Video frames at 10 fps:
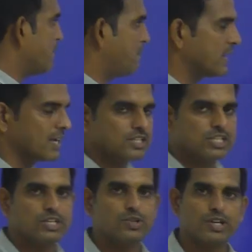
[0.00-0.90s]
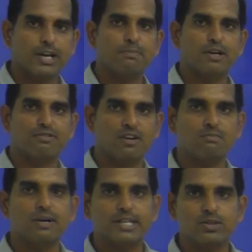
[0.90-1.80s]
application you can
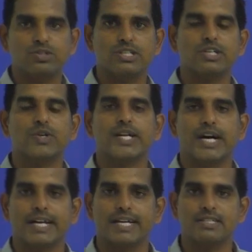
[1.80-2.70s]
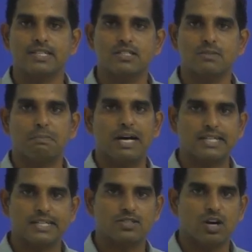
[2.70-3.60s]
perform by using your arrays is
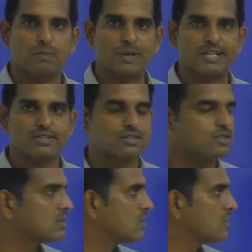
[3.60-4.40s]
matrix operations.